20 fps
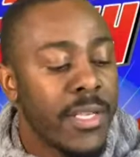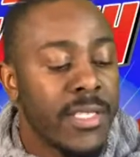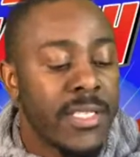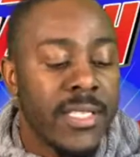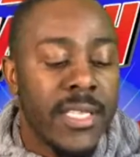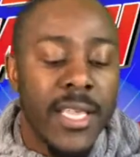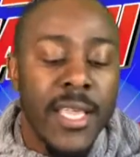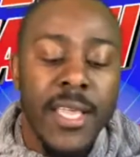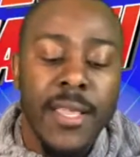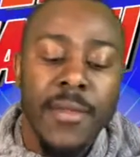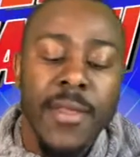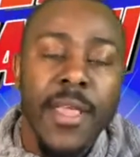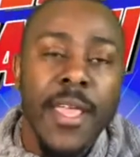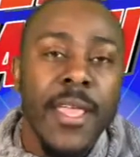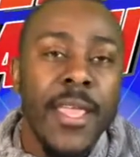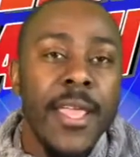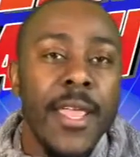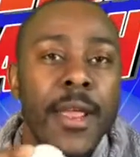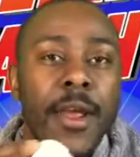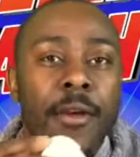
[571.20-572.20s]
see
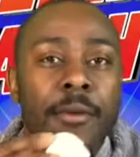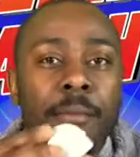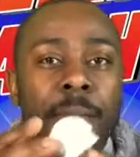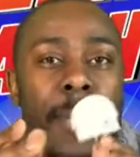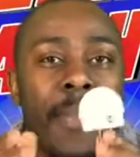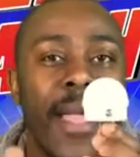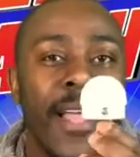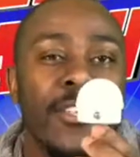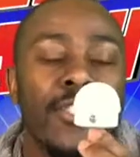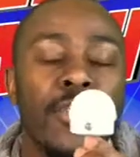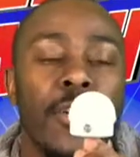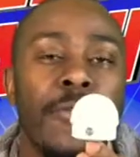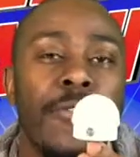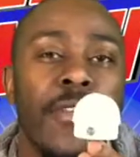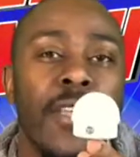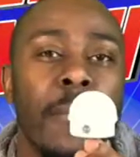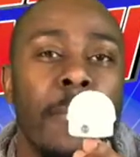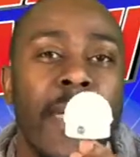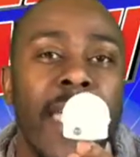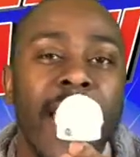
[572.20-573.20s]
here, I'm not sure if you
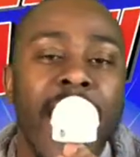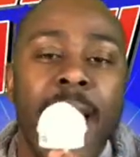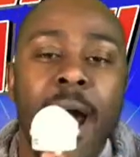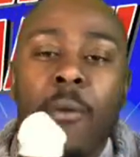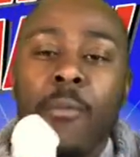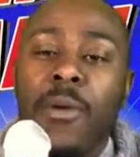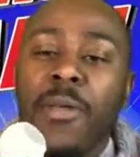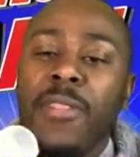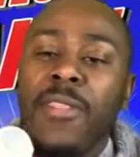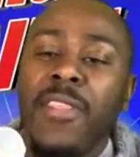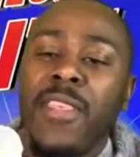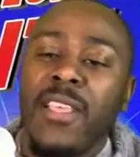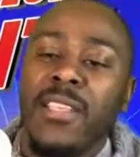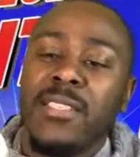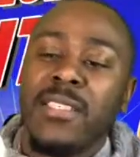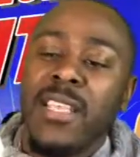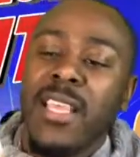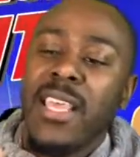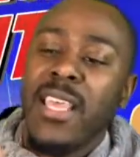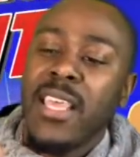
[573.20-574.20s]
can make out what
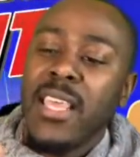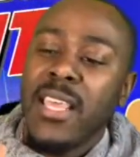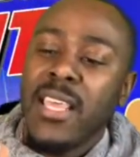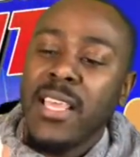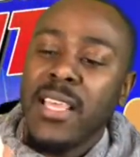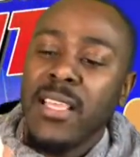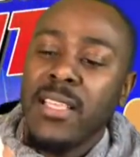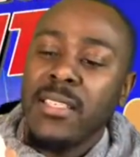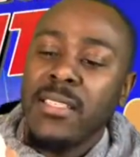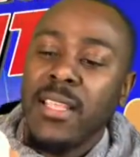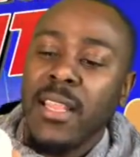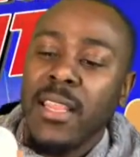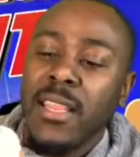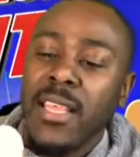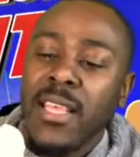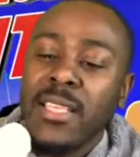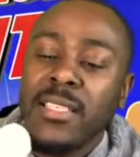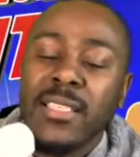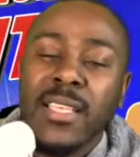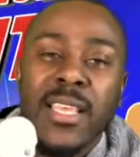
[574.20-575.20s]
this is.
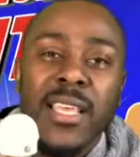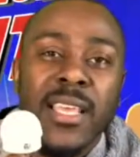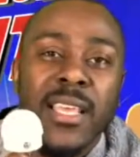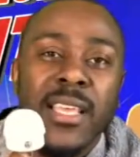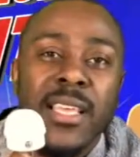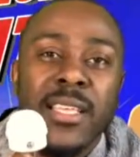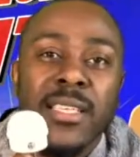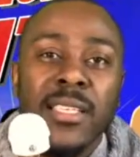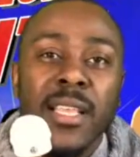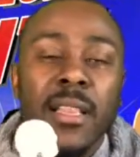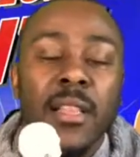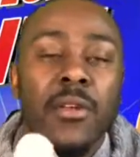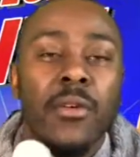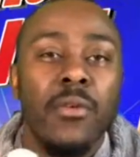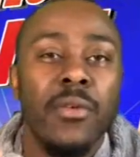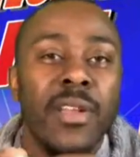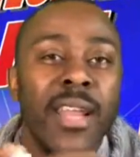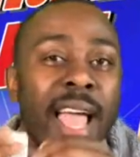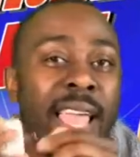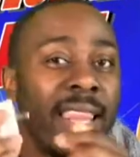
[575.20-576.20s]
This is a little
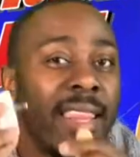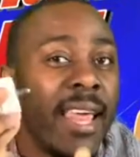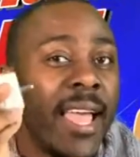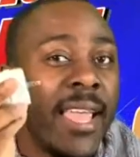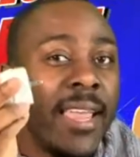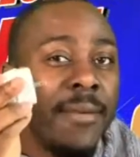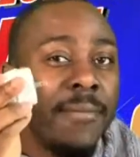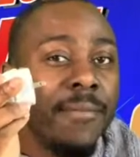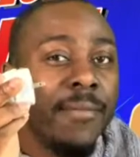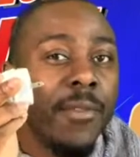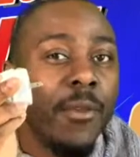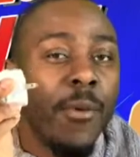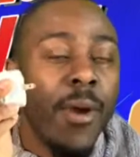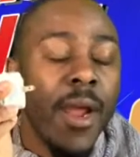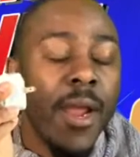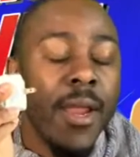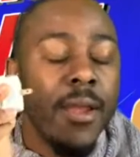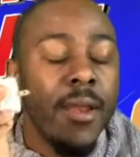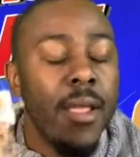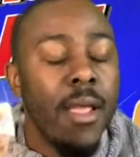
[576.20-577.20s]
night light,
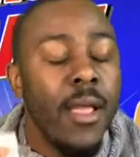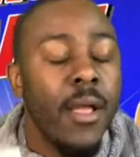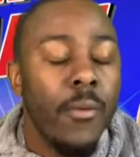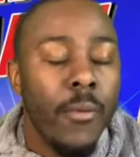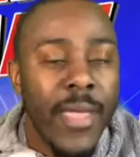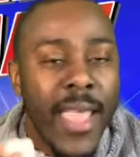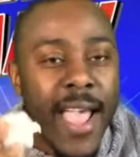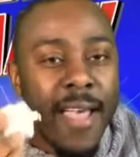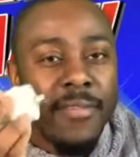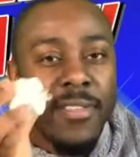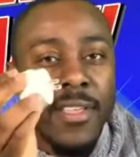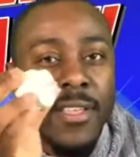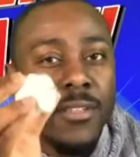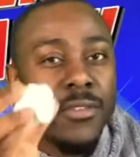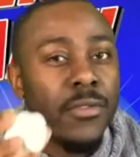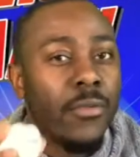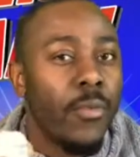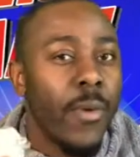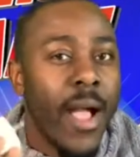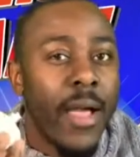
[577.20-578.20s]
right? We have these
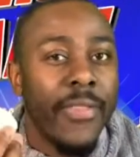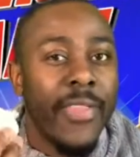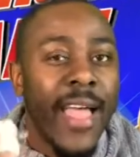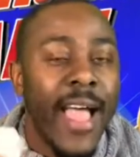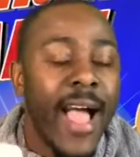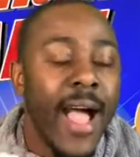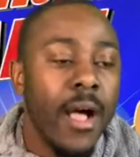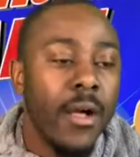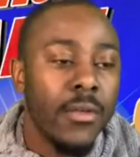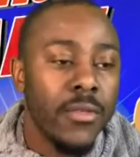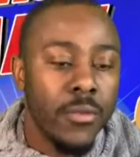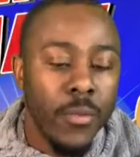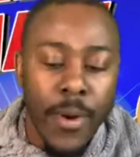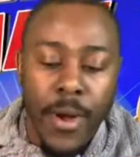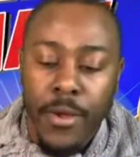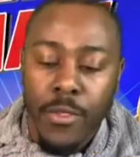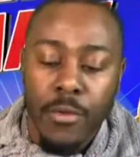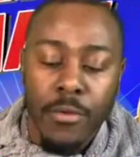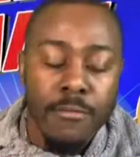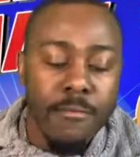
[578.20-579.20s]
throughout the house where
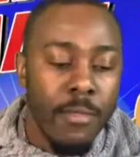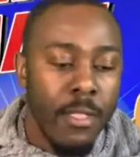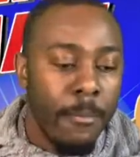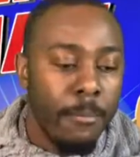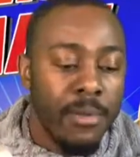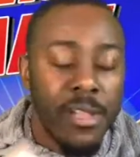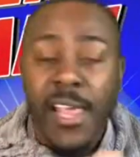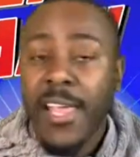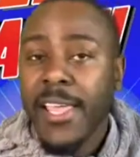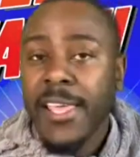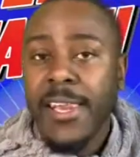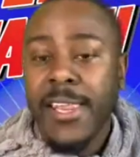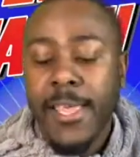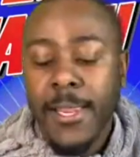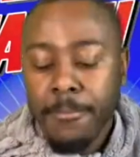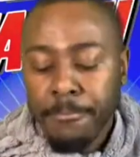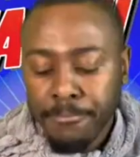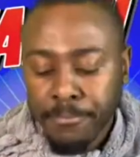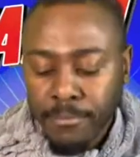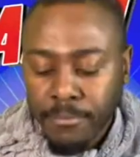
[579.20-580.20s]
you plug it
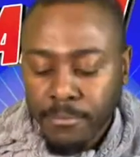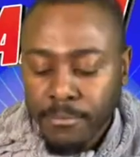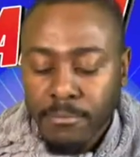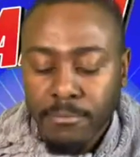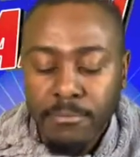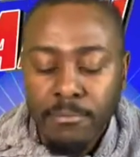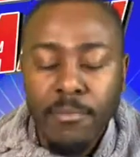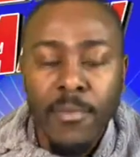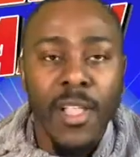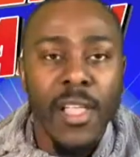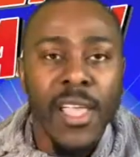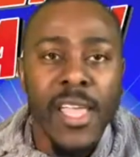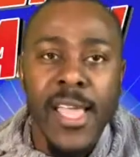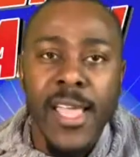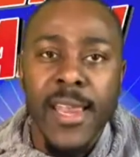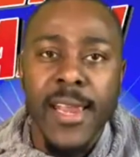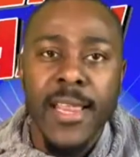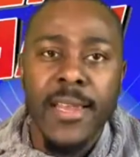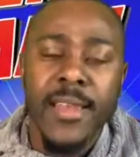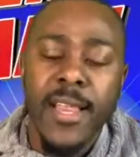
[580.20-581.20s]
in
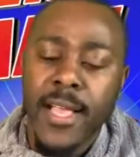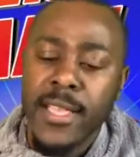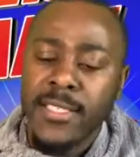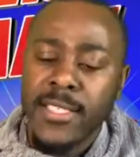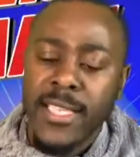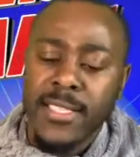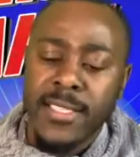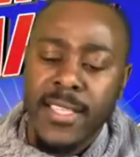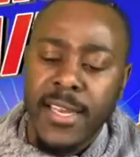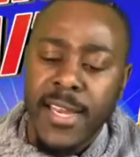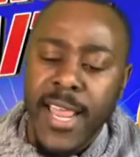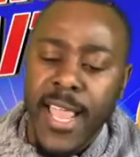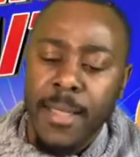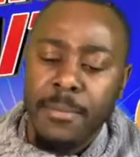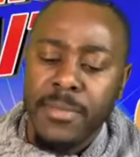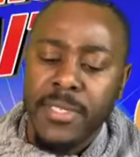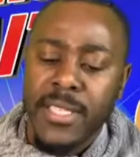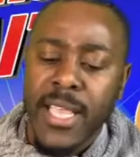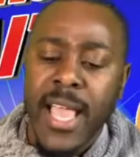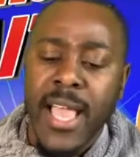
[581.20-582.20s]
and it does, as the name
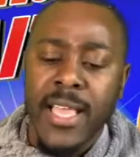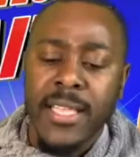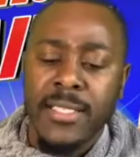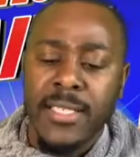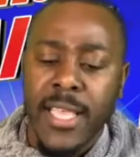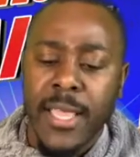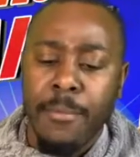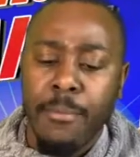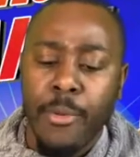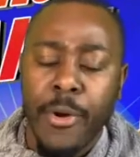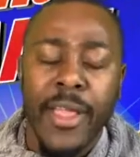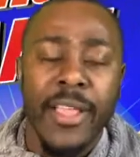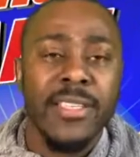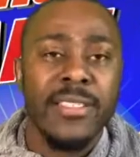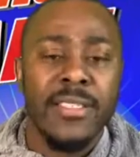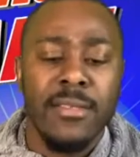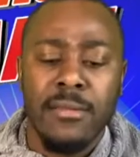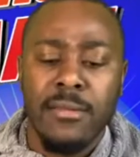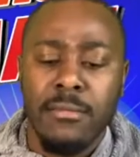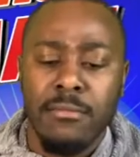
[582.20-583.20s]
says, it
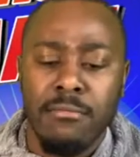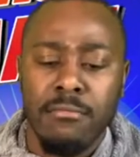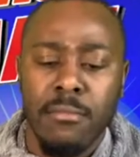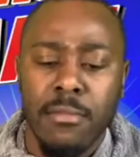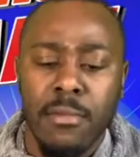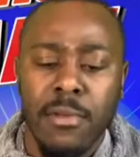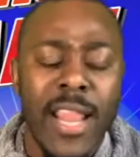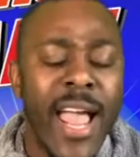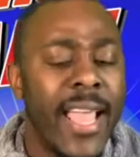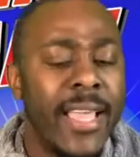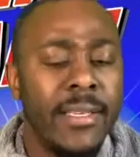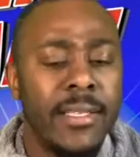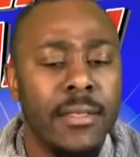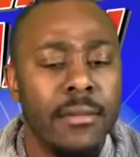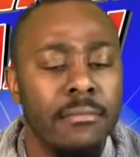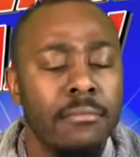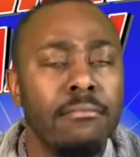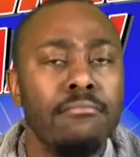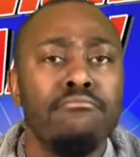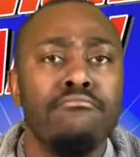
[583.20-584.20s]
brings light
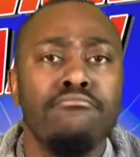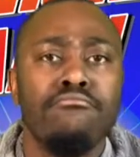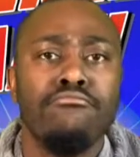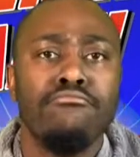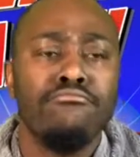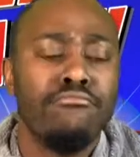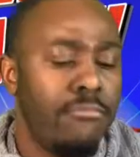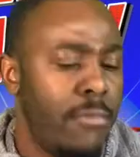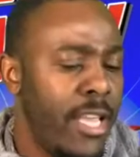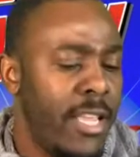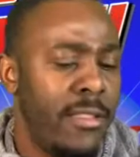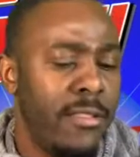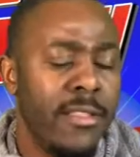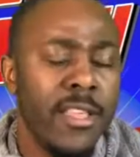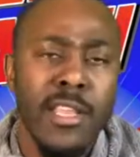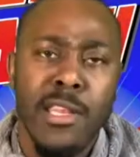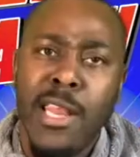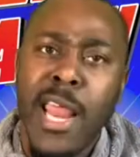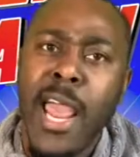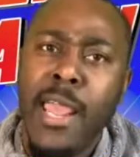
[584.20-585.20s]
in the
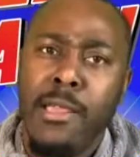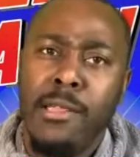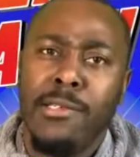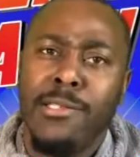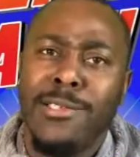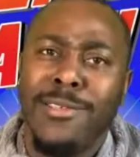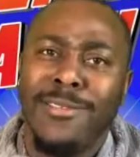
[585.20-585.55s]
night.